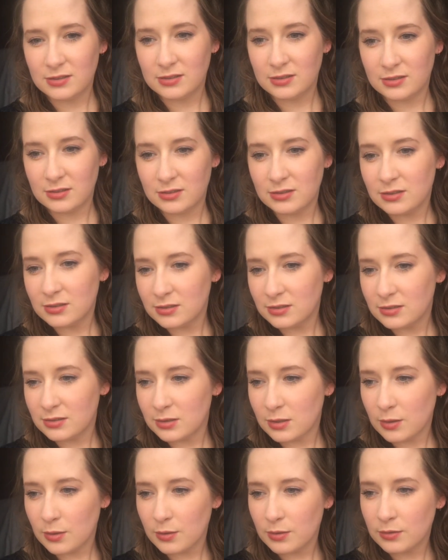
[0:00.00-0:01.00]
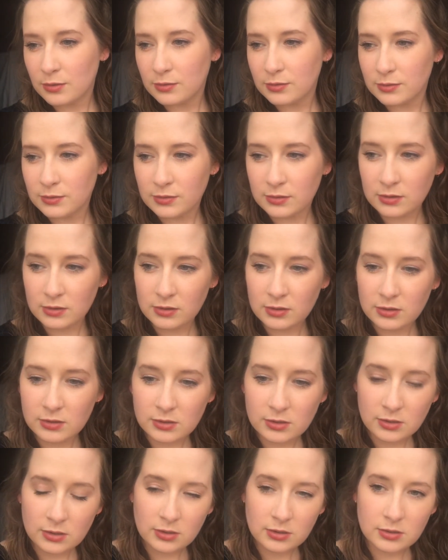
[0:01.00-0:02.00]

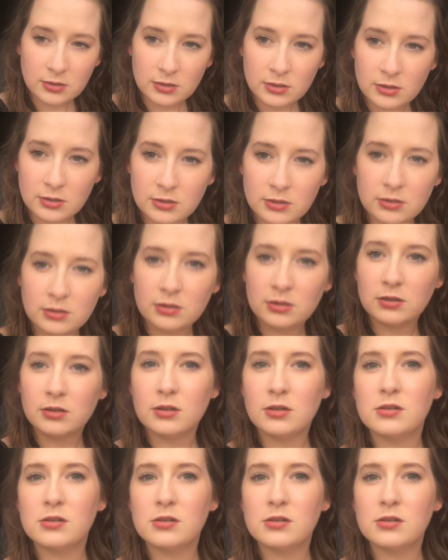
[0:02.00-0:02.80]
No one is speaking in this clip.